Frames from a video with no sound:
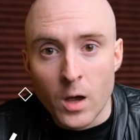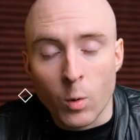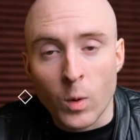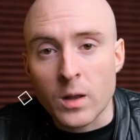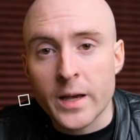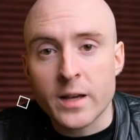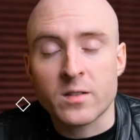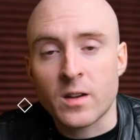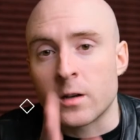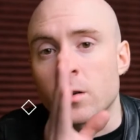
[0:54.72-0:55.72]
Well, like I
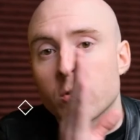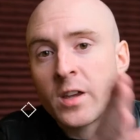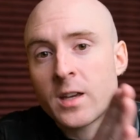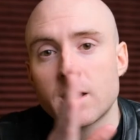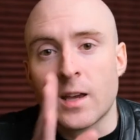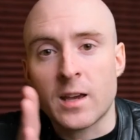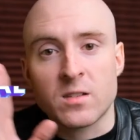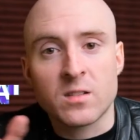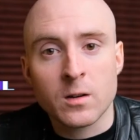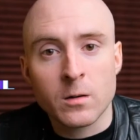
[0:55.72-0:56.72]
said, you're taking a
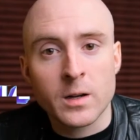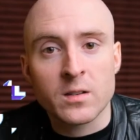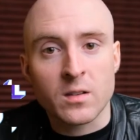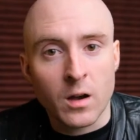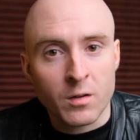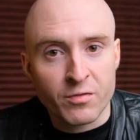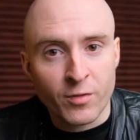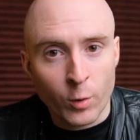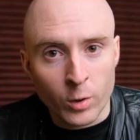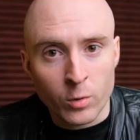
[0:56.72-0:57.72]
series of
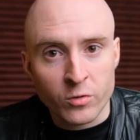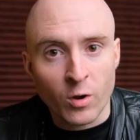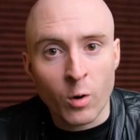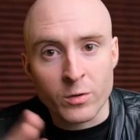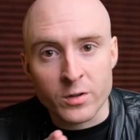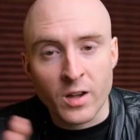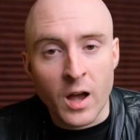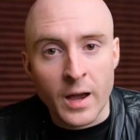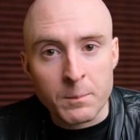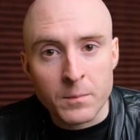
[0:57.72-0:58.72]
photos over
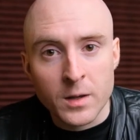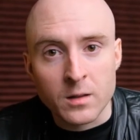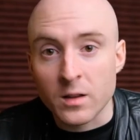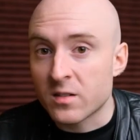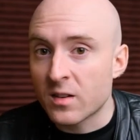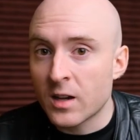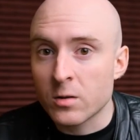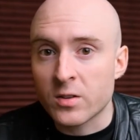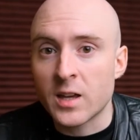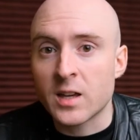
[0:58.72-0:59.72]
time. Let's say you're
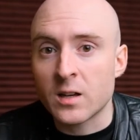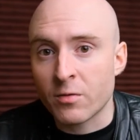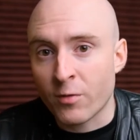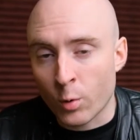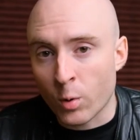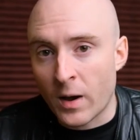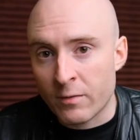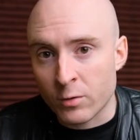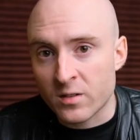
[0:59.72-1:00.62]
taking a photo every